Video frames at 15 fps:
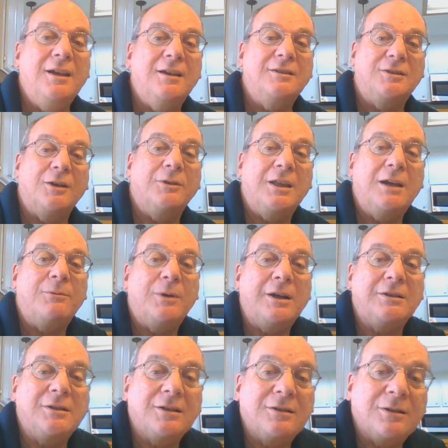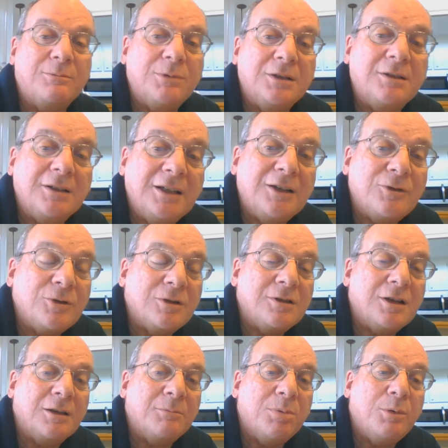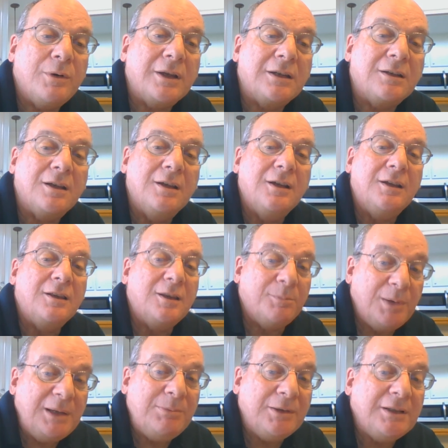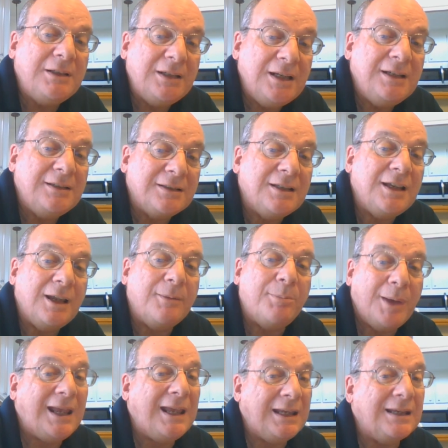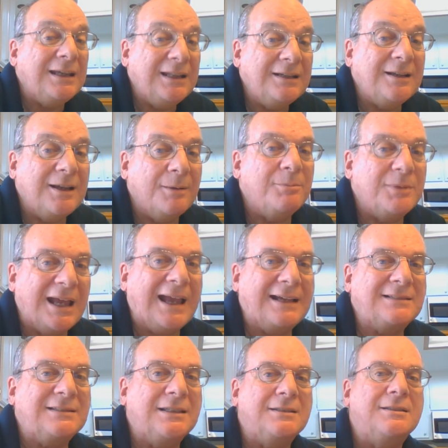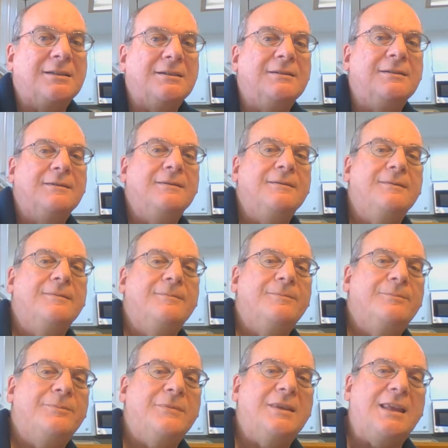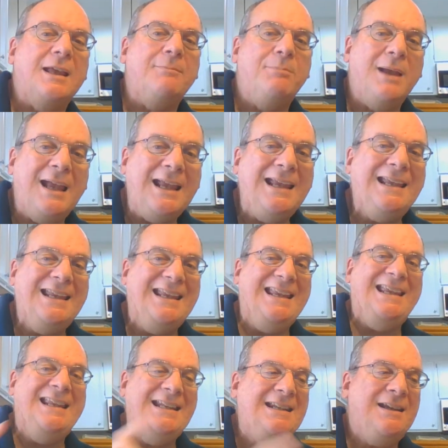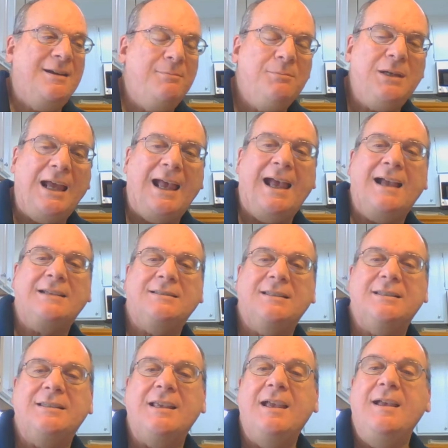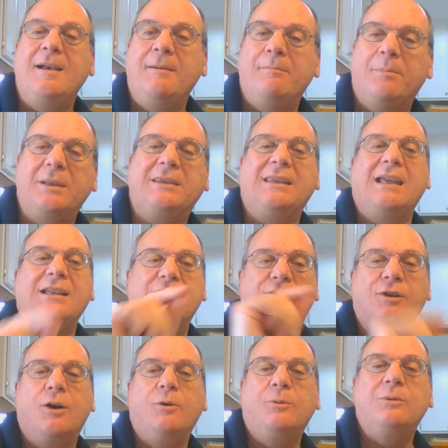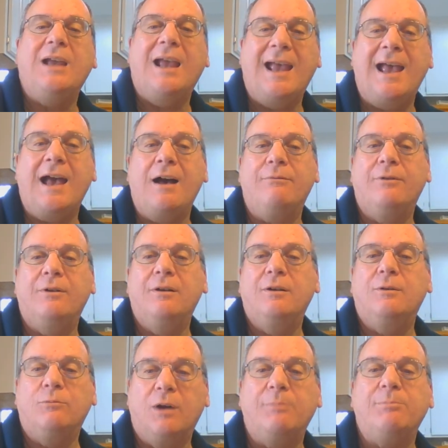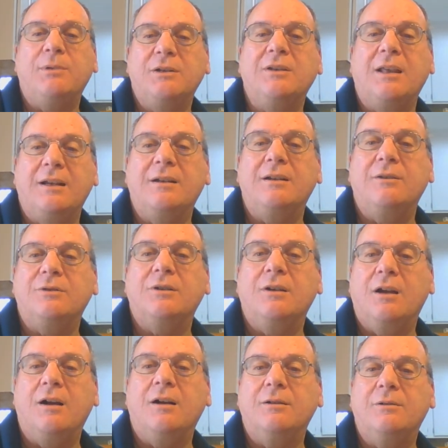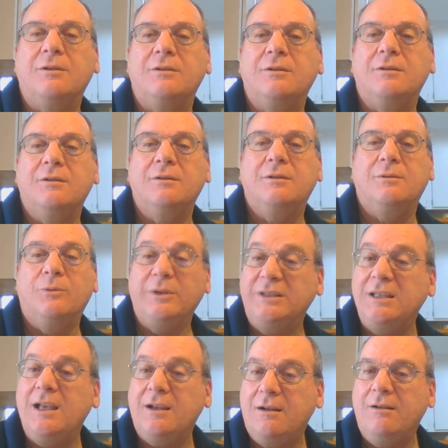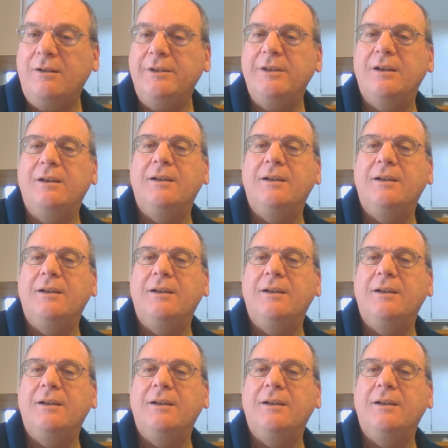So that raises a really interesting point. The people in DC pay income taxes. They pay income taxes, but they don't have representatives in Congress. What's that called?